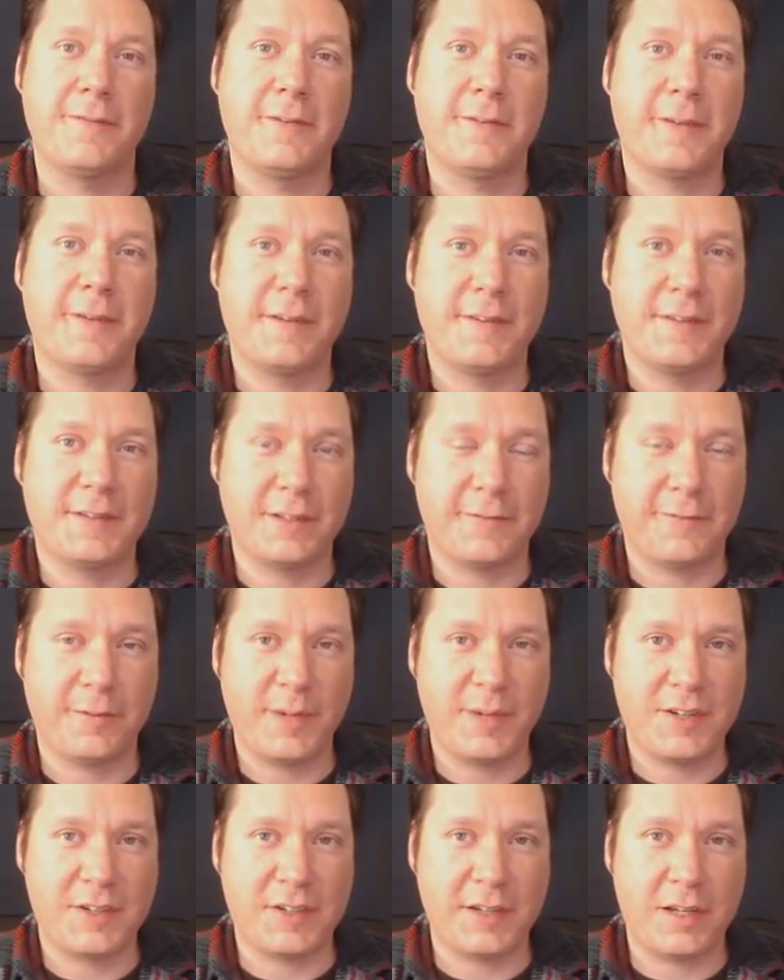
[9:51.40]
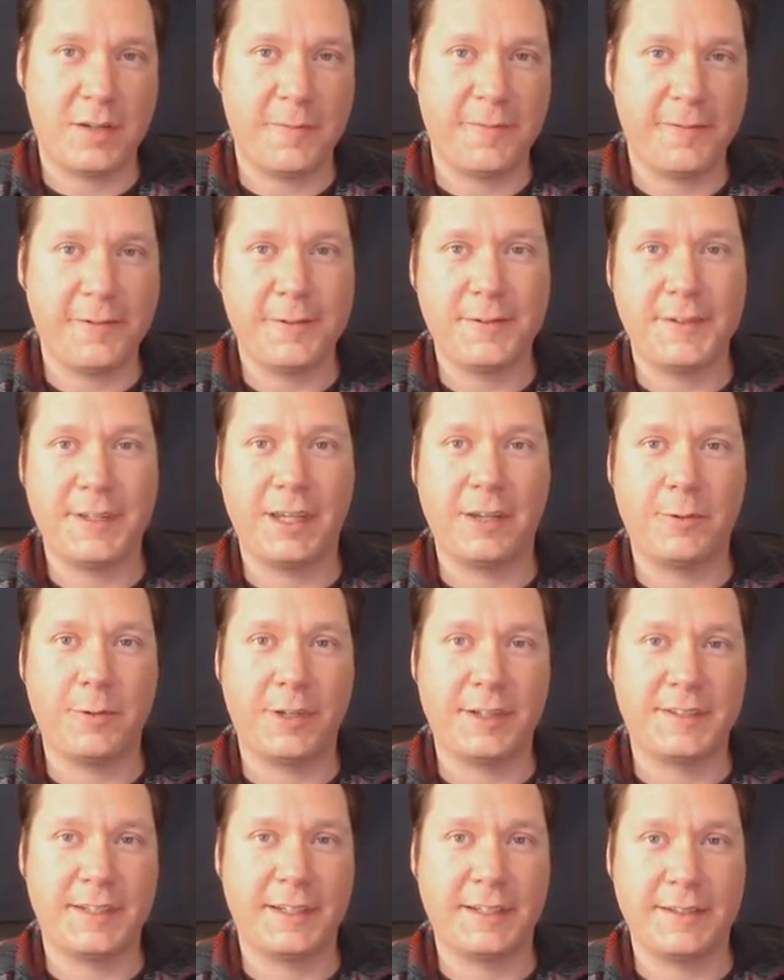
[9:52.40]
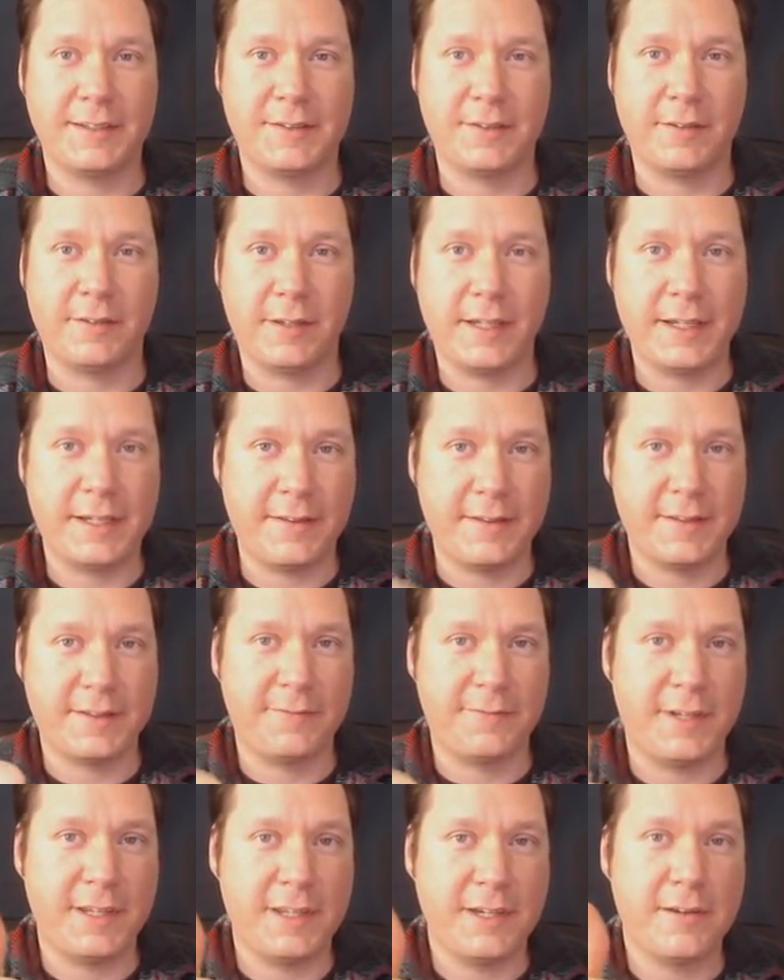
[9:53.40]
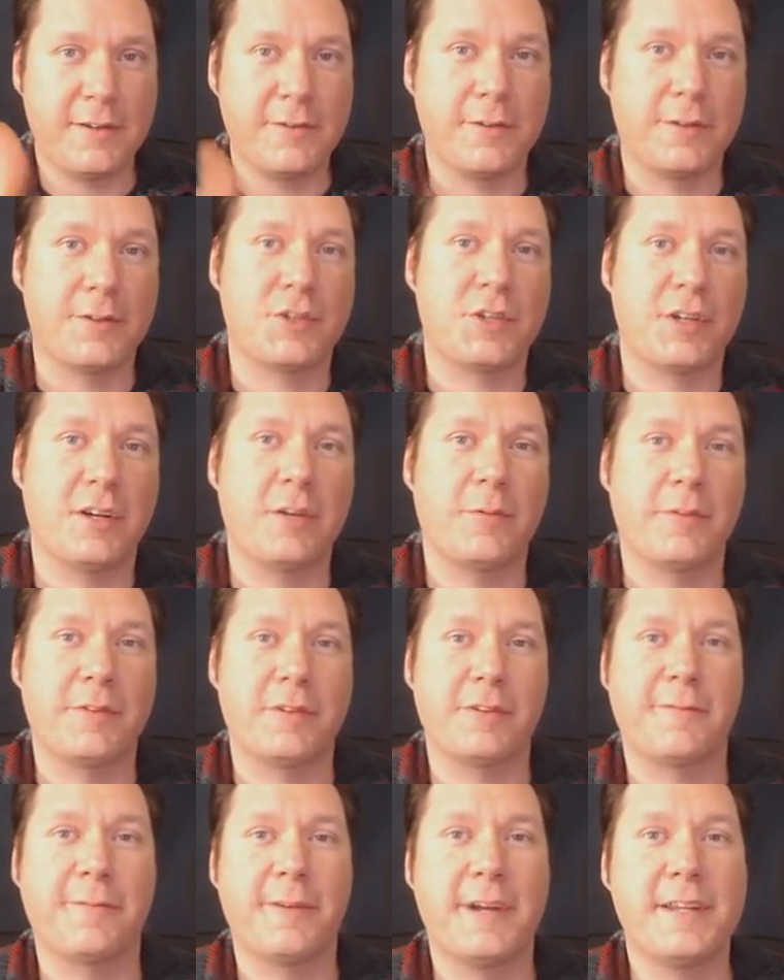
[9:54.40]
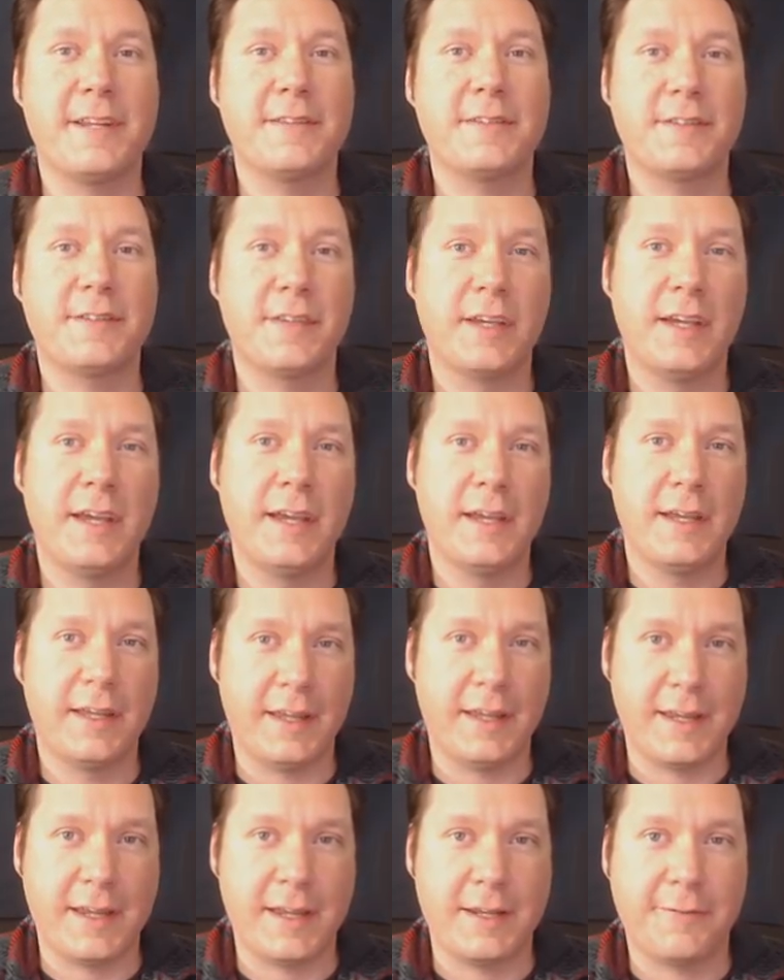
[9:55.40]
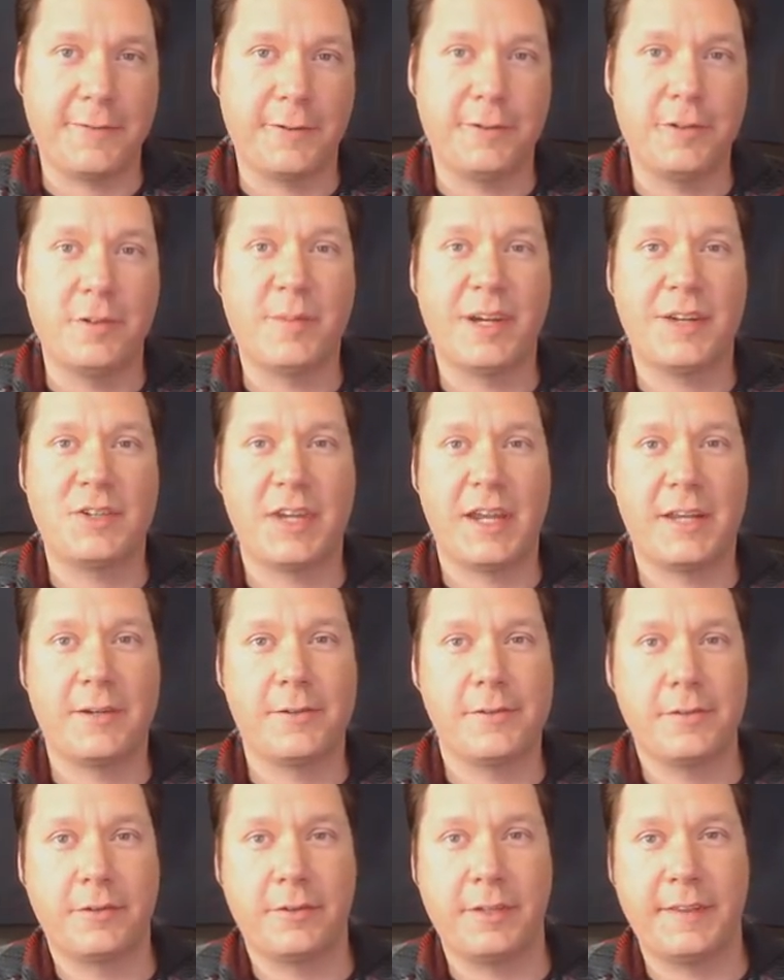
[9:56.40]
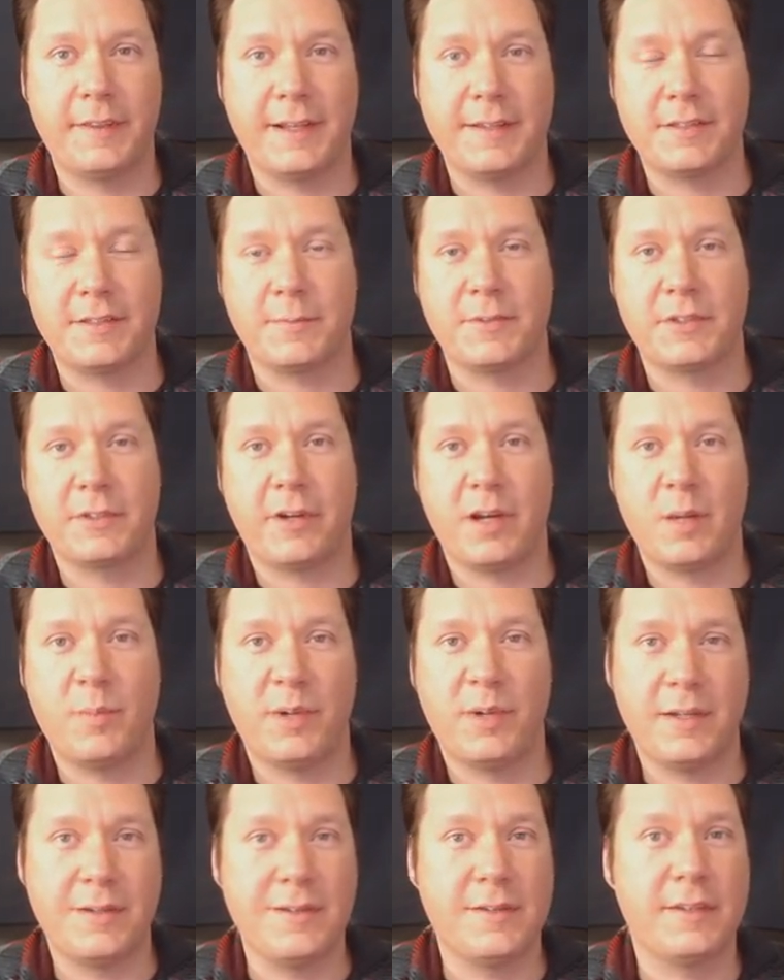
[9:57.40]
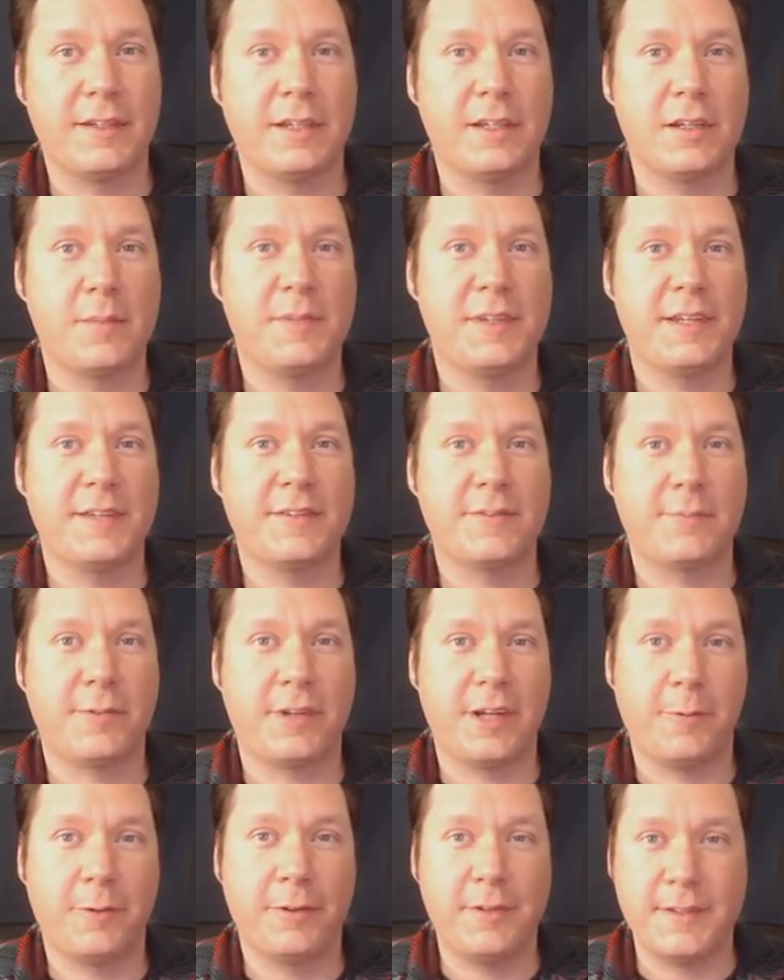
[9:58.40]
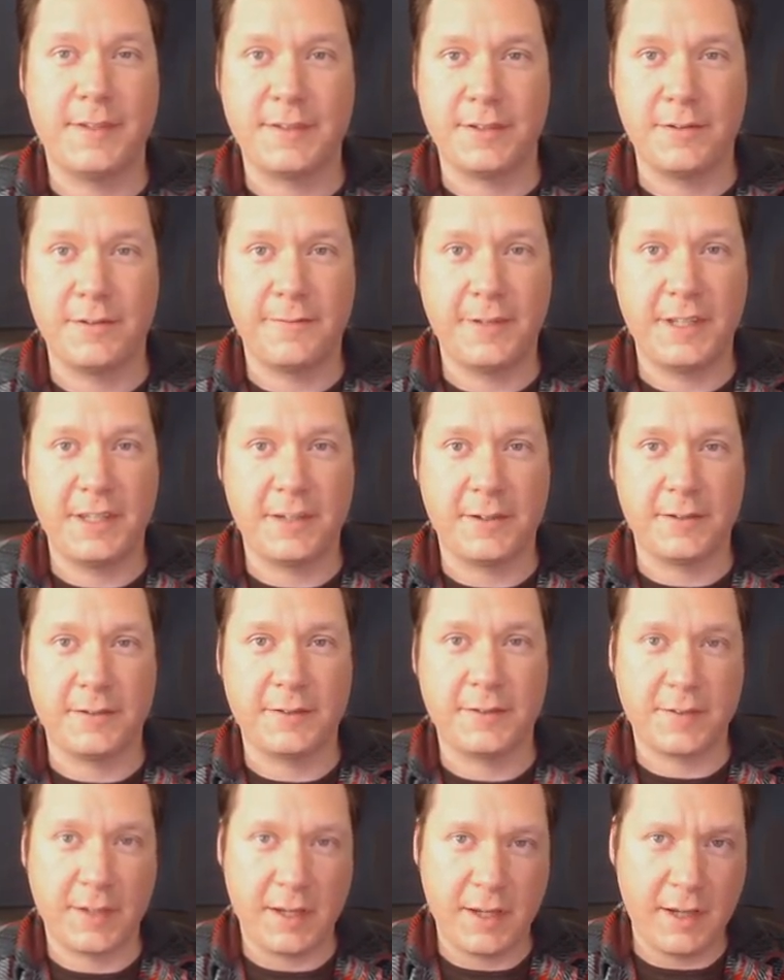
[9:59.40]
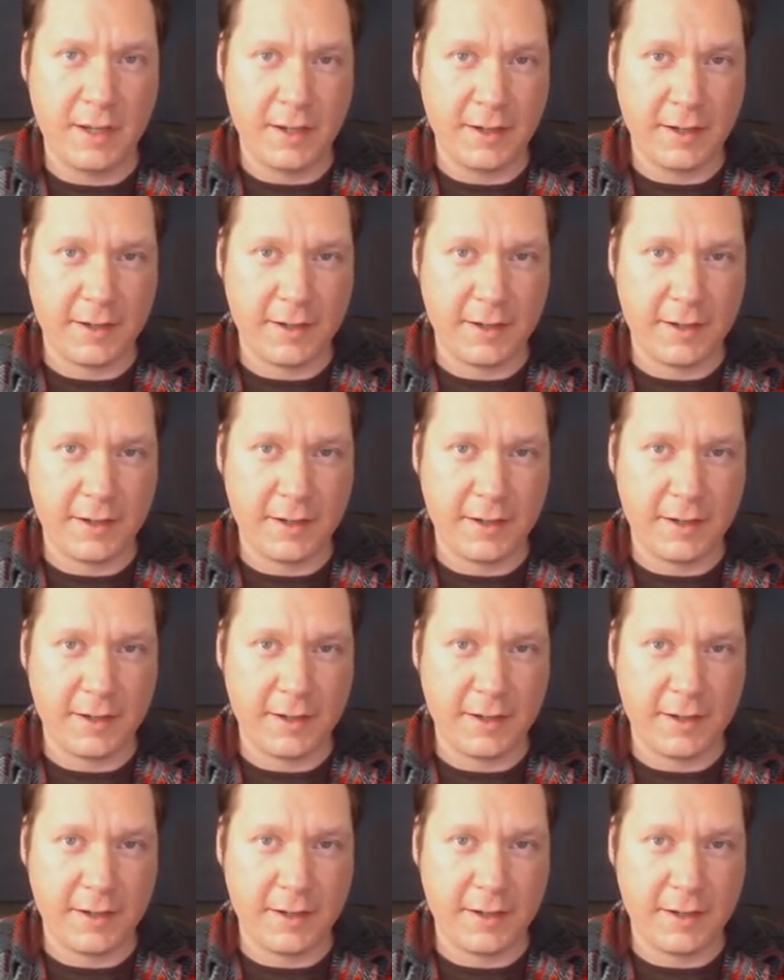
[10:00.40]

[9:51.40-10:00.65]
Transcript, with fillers: If you found this information helpful, take a quick second to like this video and share it with your friends. And if you're new to my channel, click that subscribe button to get updates when I release new videos.